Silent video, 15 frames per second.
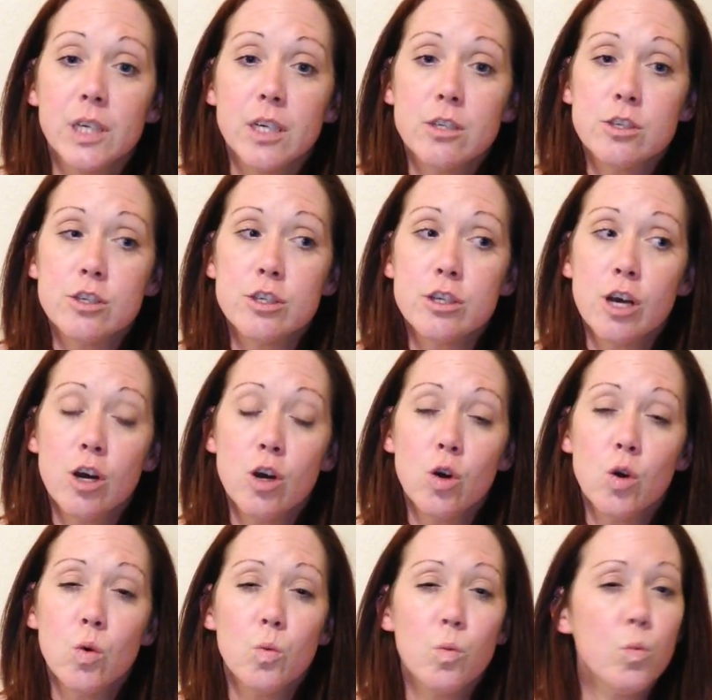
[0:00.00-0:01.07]

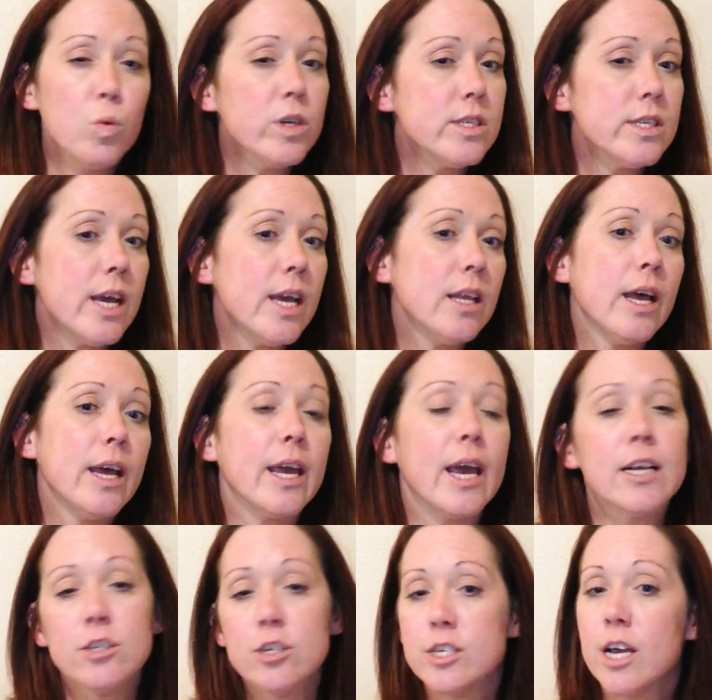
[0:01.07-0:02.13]
so, we'll say like
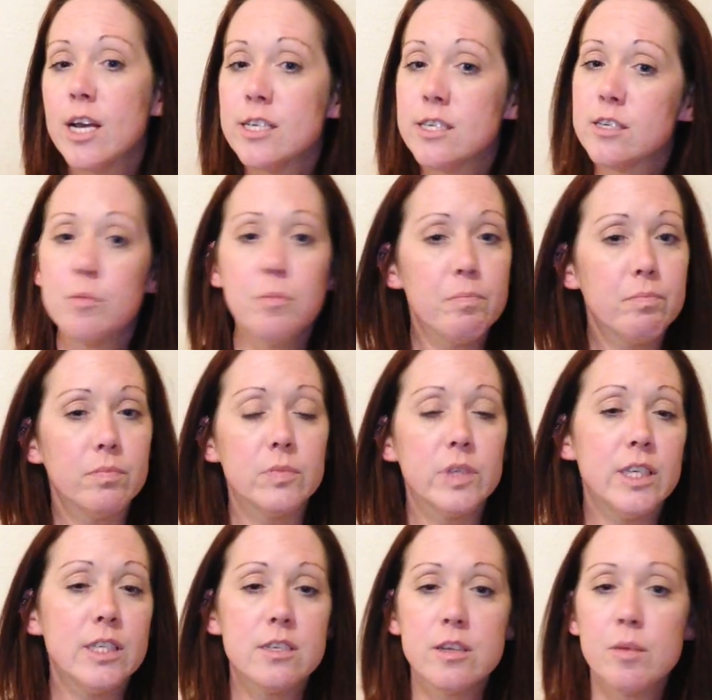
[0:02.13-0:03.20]
exercise
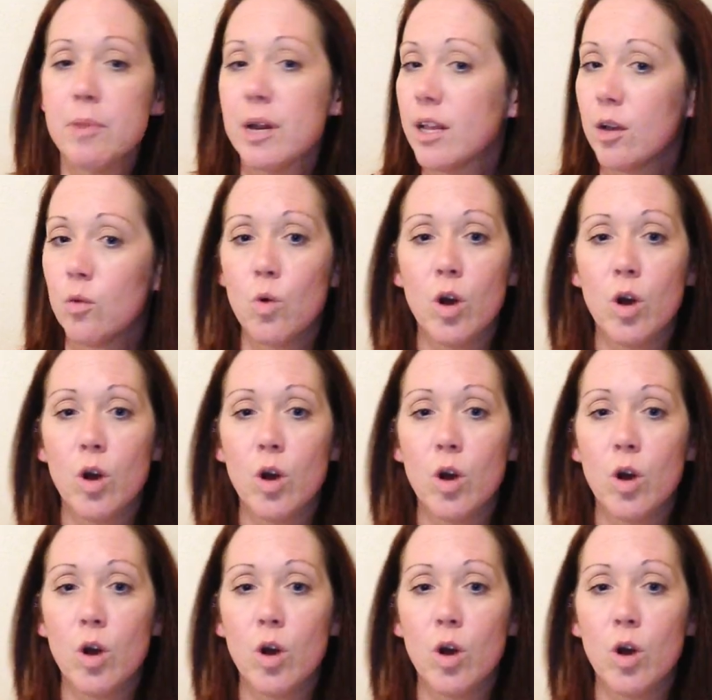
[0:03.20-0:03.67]
is somebody like